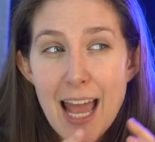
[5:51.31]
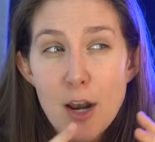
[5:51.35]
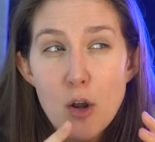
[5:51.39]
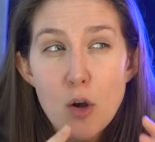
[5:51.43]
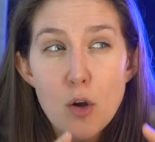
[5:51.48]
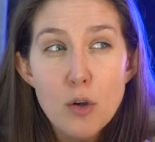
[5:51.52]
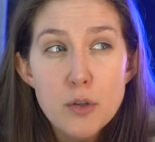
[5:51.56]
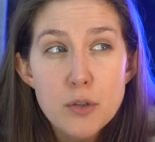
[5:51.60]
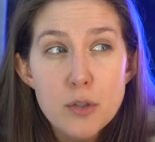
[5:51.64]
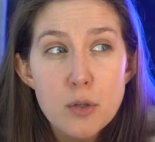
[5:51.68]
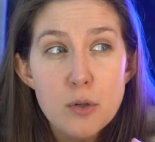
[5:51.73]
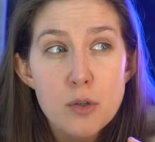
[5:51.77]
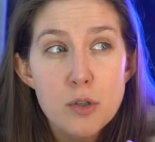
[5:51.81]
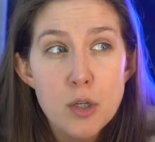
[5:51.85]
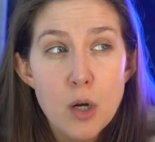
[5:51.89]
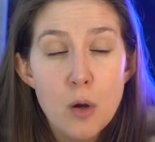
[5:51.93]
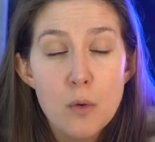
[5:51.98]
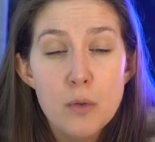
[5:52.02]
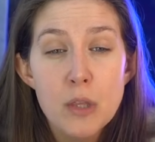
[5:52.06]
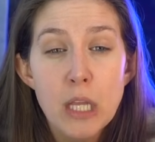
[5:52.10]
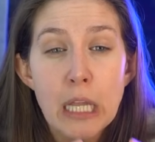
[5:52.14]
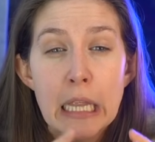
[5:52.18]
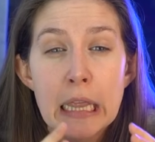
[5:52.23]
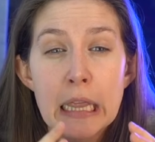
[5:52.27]
and also
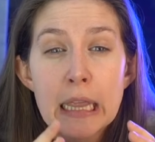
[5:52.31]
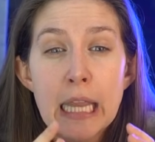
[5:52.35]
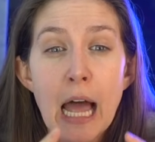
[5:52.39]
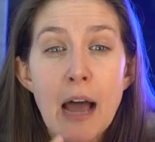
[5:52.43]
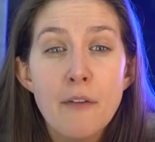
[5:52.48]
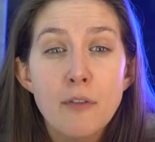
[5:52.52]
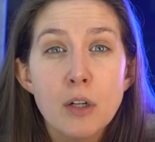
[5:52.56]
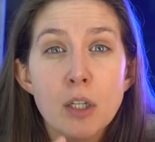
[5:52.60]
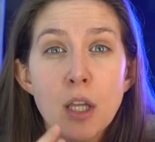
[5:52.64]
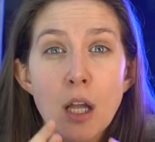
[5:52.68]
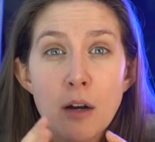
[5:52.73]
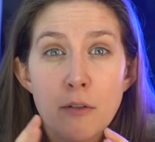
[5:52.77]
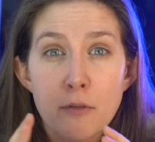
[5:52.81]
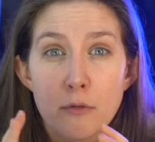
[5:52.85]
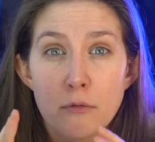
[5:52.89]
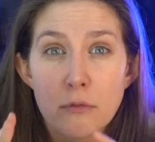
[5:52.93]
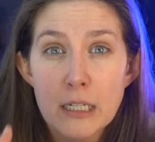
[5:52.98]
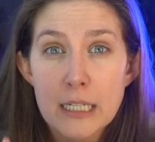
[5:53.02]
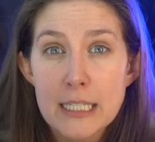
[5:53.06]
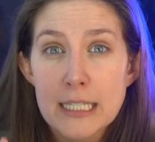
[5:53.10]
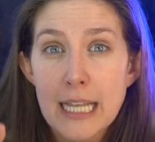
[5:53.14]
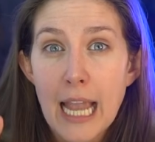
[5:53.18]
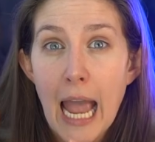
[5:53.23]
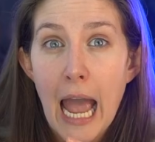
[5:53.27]
show the level of
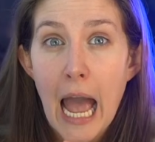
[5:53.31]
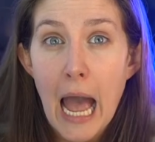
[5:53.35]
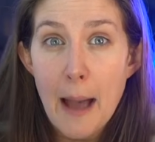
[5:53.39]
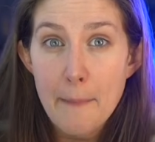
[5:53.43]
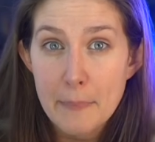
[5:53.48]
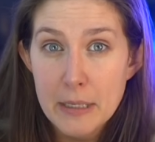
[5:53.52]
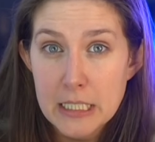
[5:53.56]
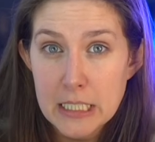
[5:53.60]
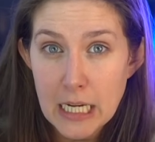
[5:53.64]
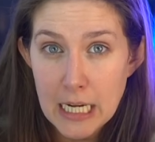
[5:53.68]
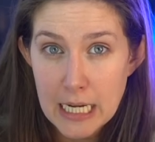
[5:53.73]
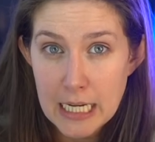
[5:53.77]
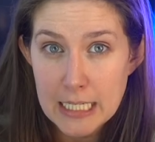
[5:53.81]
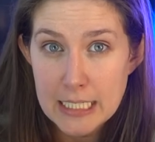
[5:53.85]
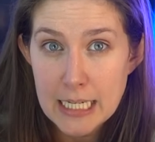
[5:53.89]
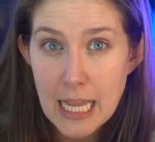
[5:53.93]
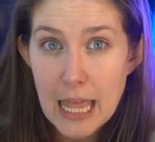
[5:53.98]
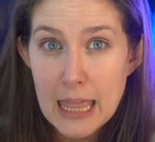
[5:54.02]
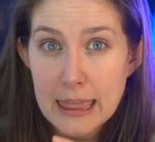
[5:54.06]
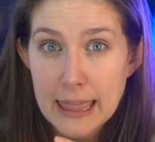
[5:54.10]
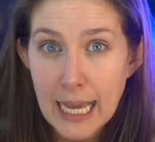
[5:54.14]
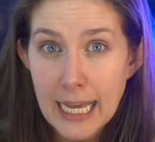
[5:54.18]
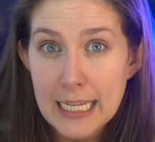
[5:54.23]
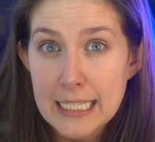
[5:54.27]
risk appetite
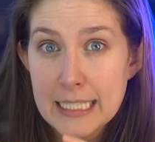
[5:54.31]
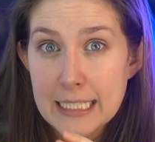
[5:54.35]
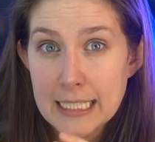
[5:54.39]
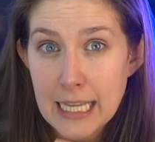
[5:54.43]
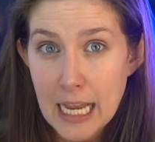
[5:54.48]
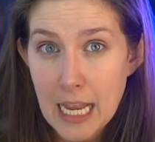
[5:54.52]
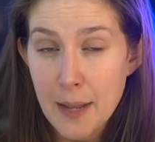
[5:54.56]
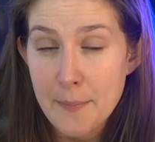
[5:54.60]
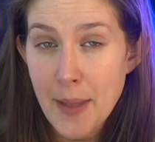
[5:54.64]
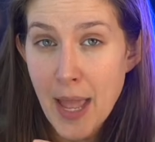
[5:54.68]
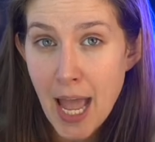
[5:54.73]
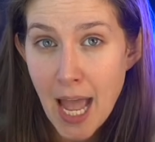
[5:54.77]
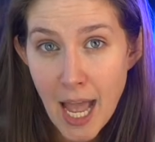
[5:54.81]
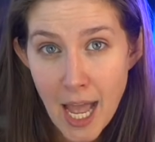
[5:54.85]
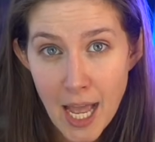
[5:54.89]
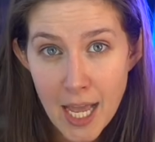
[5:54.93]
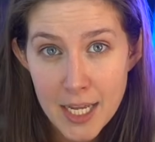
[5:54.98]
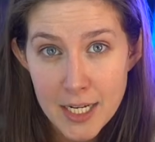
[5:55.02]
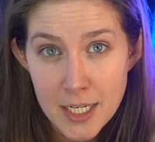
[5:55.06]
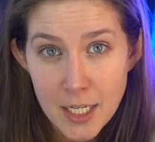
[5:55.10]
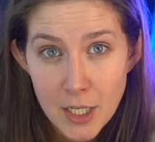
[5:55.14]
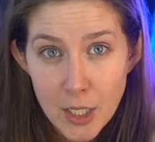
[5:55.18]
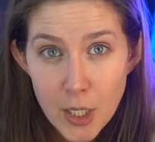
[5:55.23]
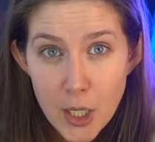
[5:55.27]
that Sam
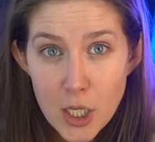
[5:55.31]
had.